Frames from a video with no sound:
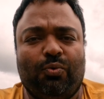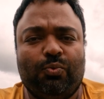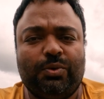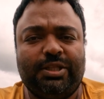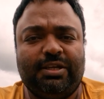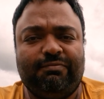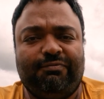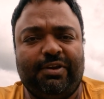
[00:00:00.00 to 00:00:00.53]

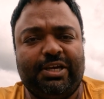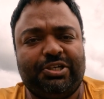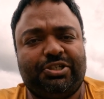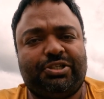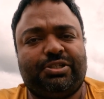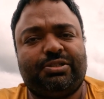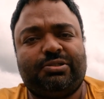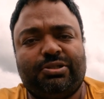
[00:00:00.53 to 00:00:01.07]
with
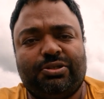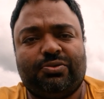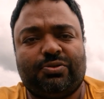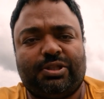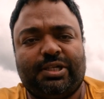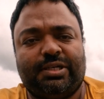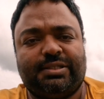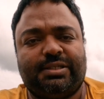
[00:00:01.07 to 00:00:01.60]
inflation,
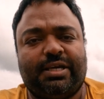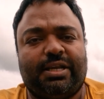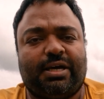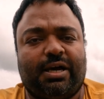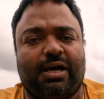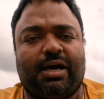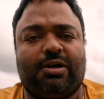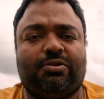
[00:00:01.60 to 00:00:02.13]
things get
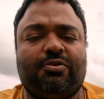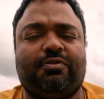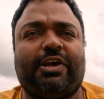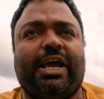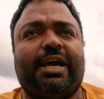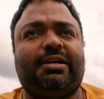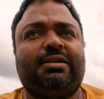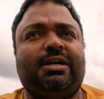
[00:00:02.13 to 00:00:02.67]
out of
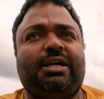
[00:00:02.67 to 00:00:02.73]
hand.